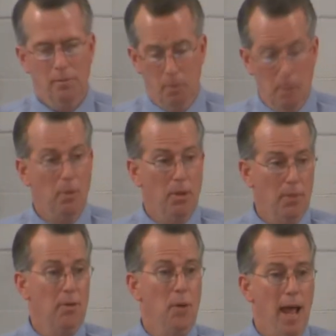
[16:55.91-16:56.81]
remember that
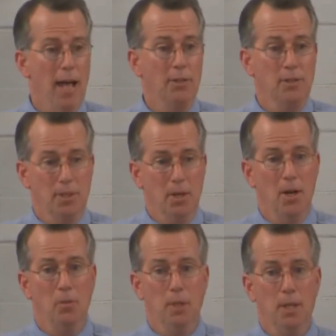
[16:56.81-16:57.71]
if you ask that
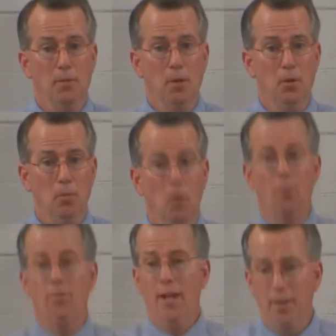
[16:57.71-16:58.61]
God would give you more
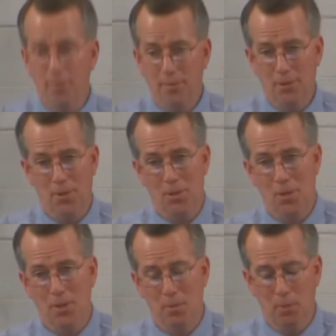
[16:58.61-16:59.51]
faith so that
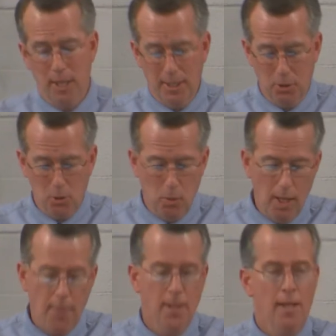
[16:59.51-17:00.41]
you can pray in this
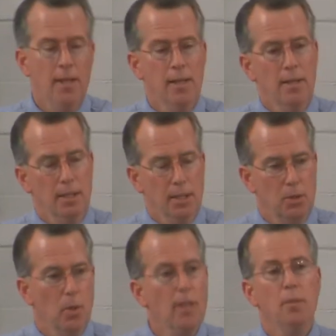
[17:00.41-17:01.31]
way, that he's
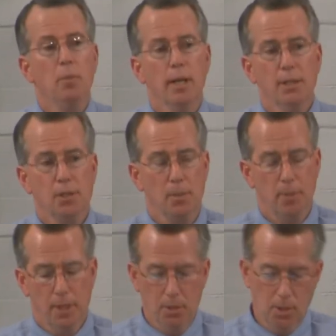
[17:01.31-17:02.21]
going to bring
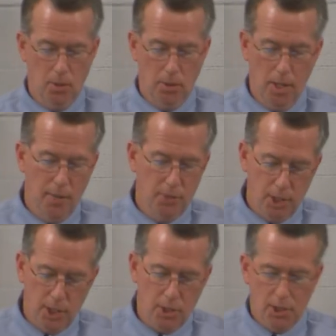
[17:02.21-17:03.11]
something into your life,
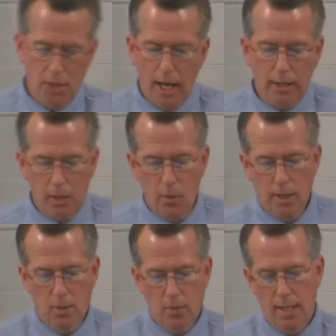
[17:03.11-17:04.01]
just exactly
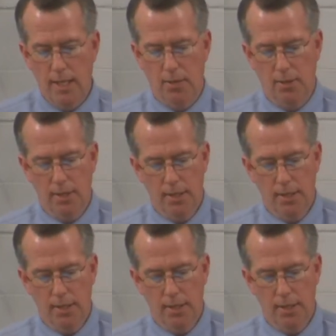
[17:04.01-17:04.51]
what you need